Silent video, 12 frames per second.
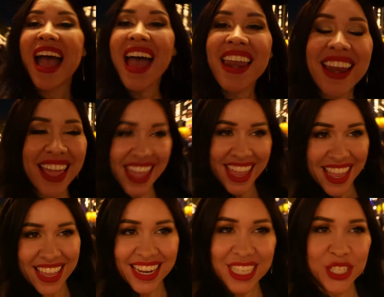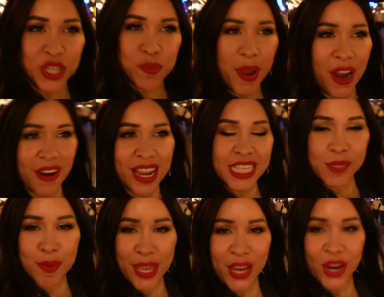headed in to Paradise
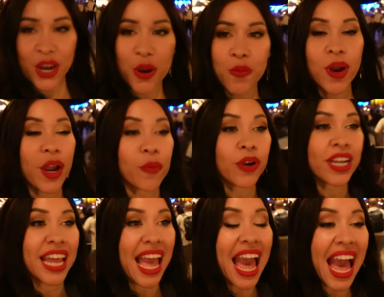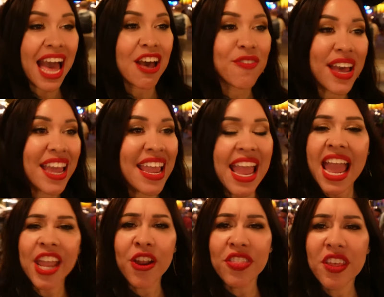Pier, where we're gonna have,
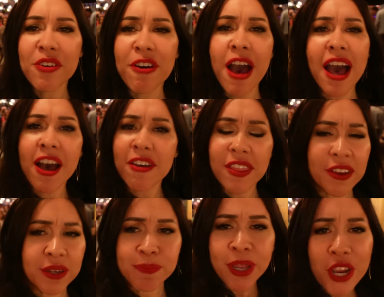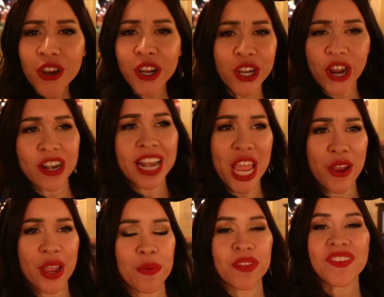here at the beer garden
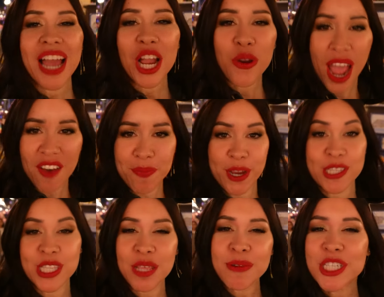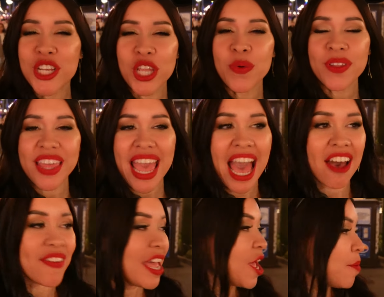area, where they've got craft beer. So let me show you what they
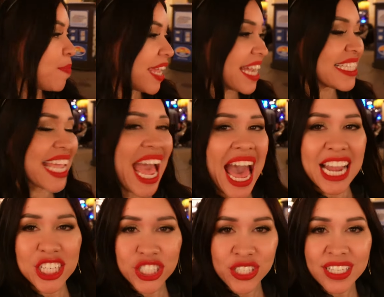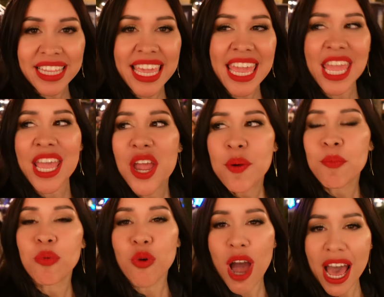have, because they actually
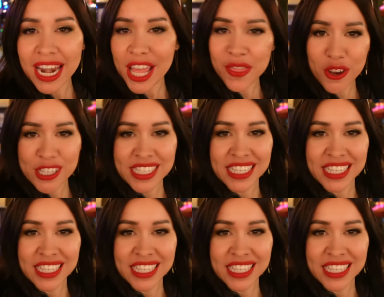broaden their